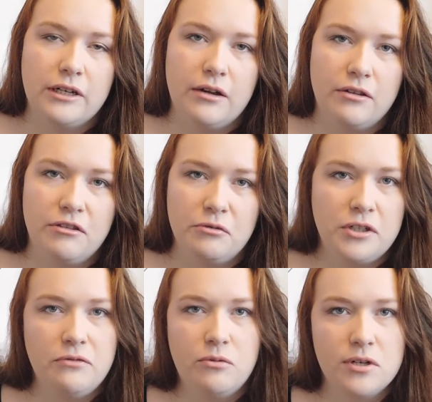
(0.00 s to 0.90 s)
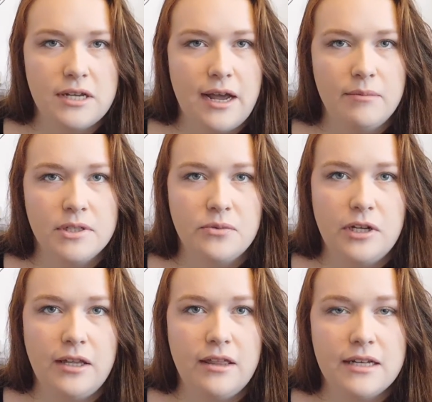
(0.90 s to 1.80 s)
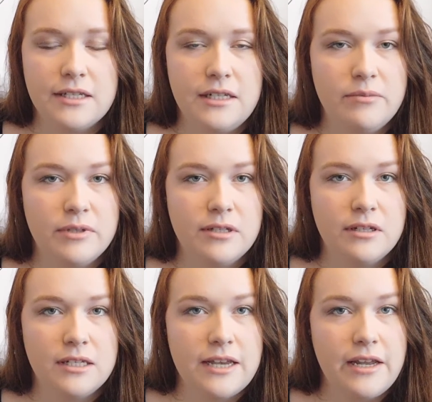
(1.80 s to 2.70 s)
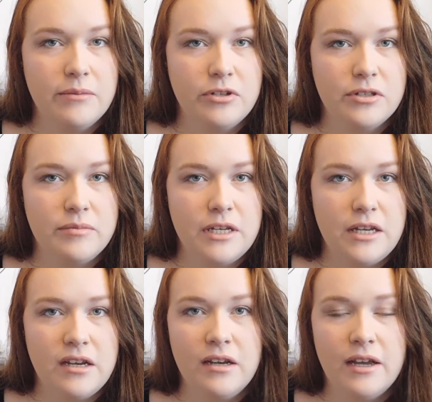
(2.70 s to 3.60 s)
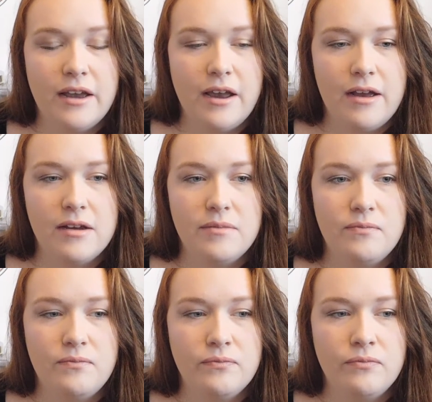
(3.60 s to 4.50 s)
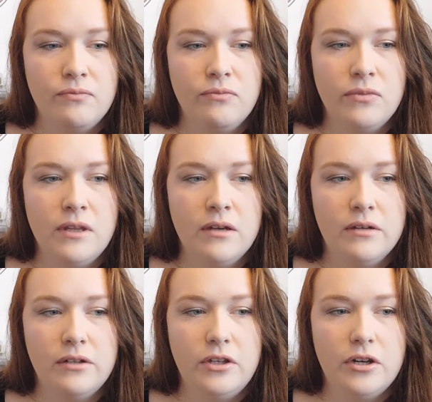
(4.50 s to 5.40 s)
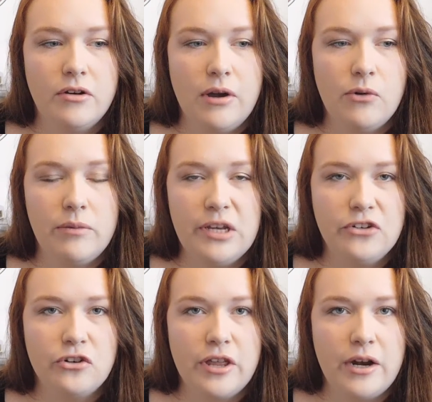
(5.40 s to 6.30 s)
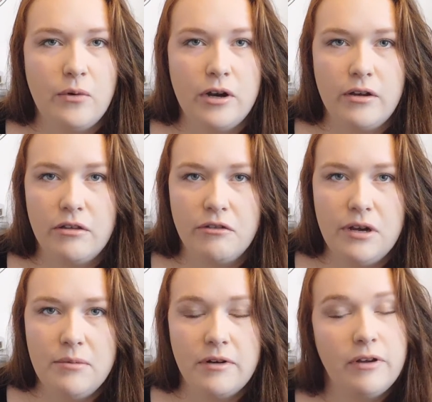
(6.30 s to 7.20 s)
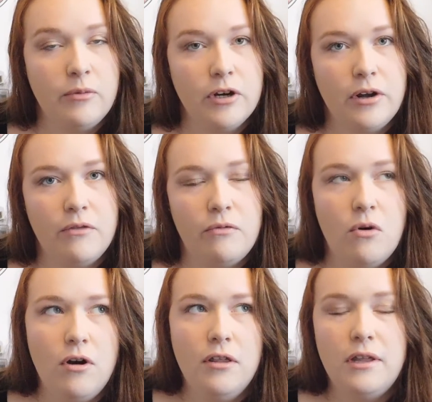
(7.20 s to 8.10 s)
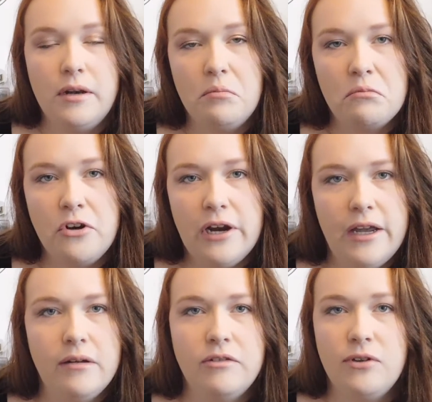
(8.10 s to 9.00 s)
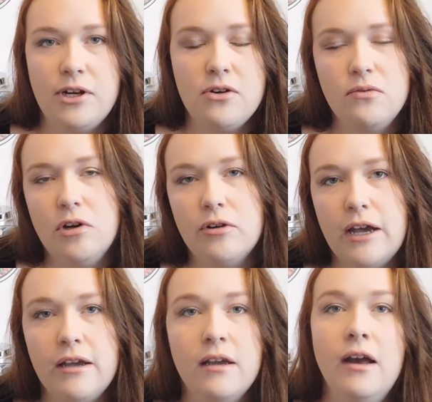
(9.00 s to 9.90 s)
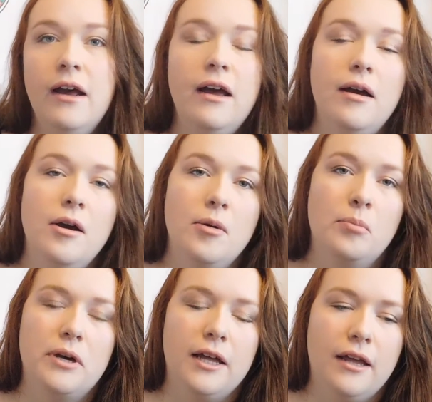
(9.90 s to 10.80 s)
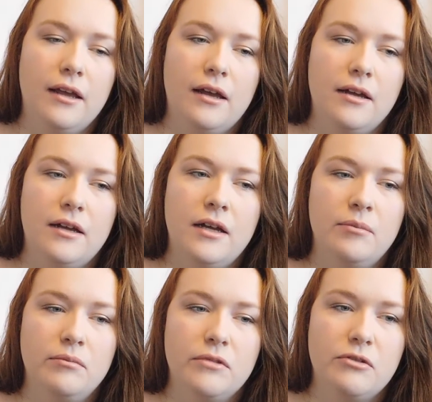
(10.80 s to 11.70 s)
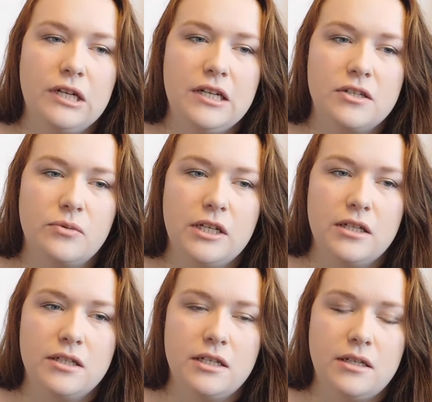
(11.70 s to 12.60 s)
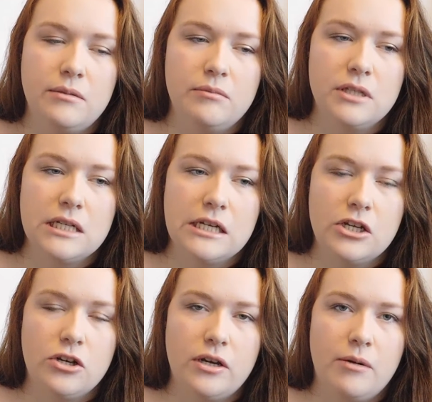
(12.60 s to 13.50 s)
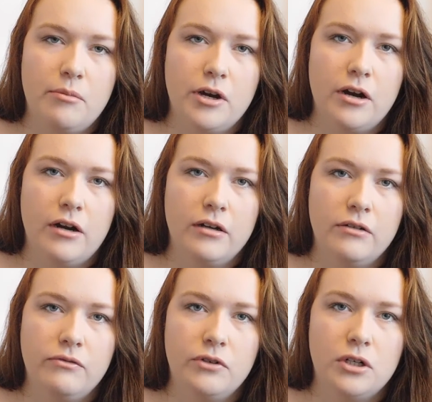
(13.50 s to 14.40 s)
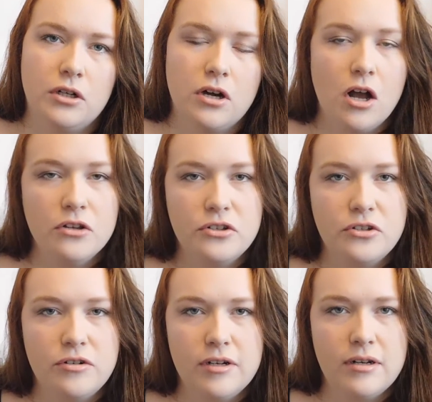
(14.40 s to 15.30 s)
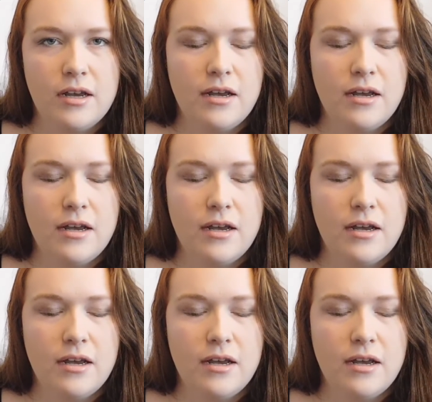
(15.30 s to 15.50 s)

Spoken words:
out 3 to 4 times a week. That seems attainable to me. I want to make sure that I work out 3, but if I work out 4, then great. If I don't, okay. But 3 days a week seems like a good number for a college student.